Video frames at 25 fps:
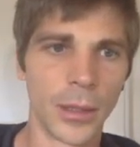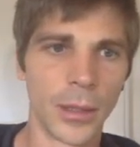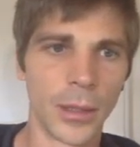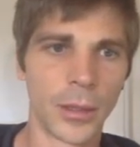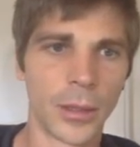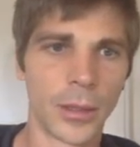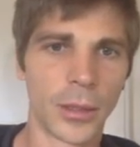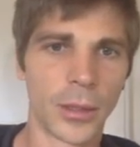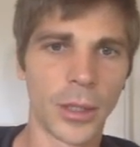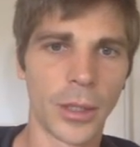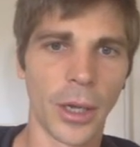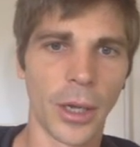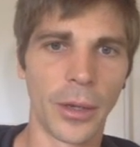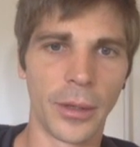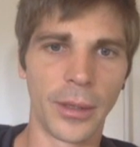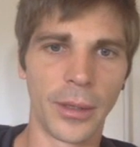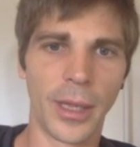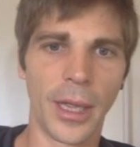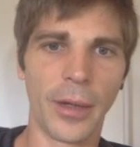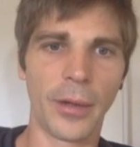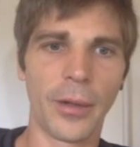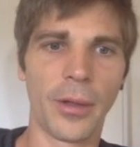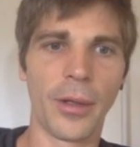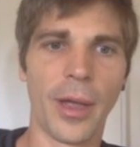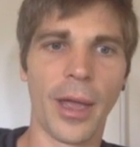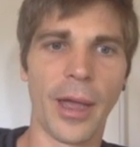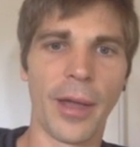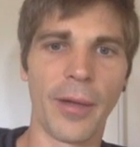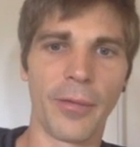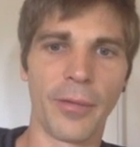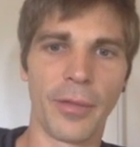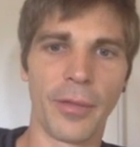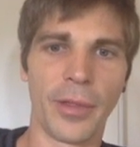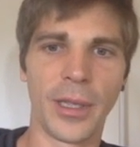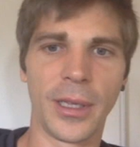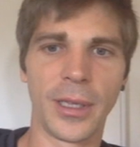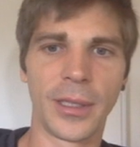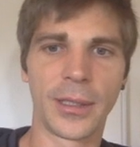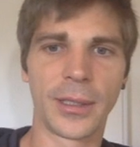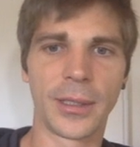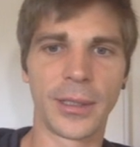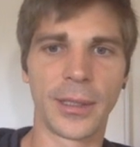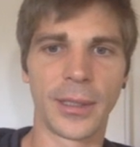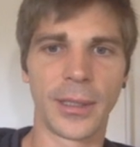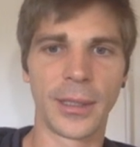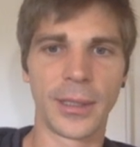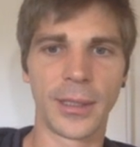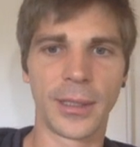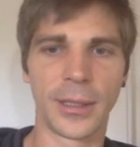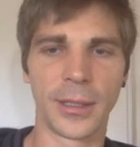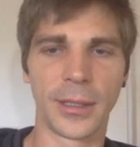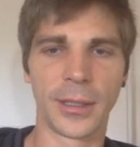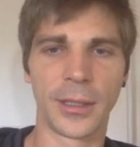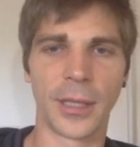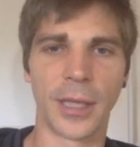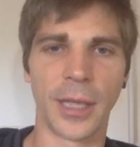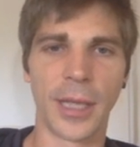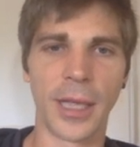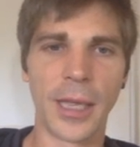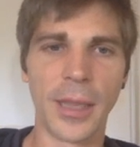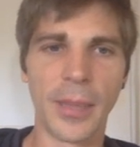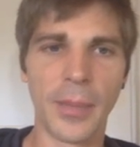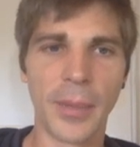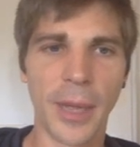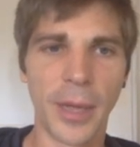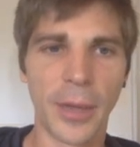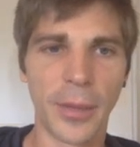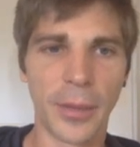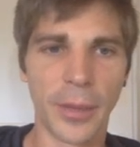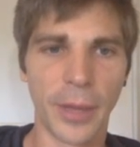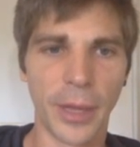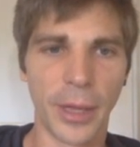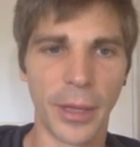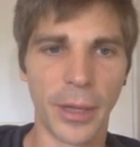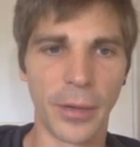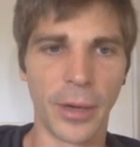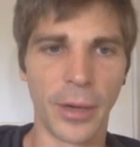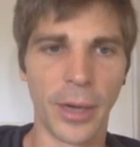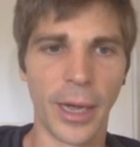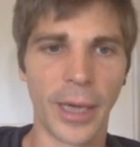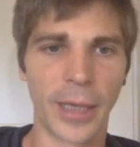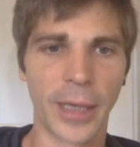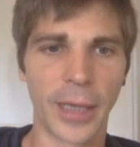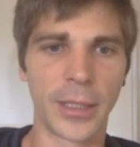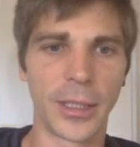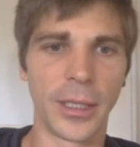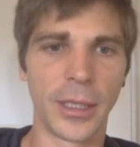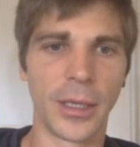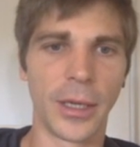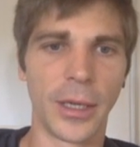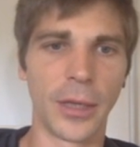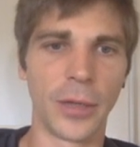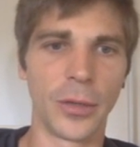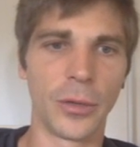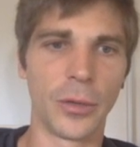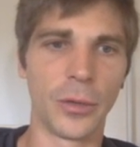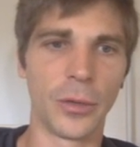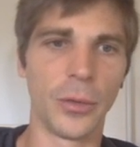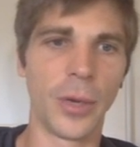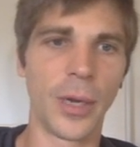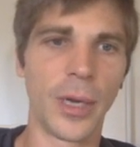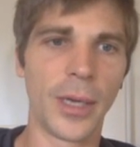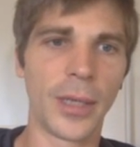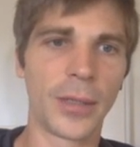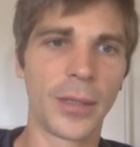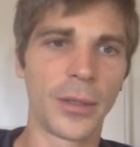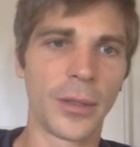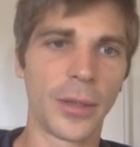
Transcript: So now you have this. This is the email that you're actually going to write.